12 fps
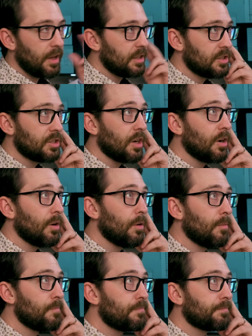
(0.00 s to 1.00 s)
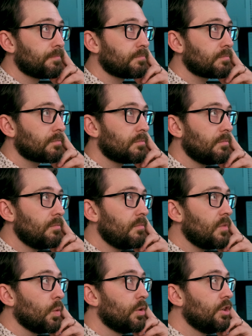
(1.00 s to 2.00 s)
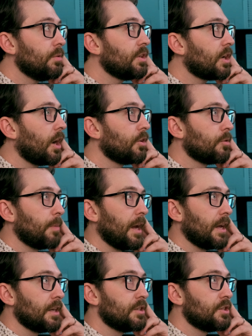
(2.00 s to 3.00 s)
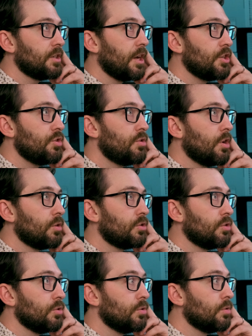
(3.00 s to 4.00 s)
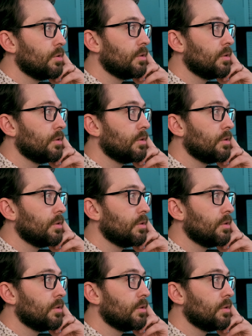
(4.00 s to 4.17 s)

And so when you're in the color page and you go to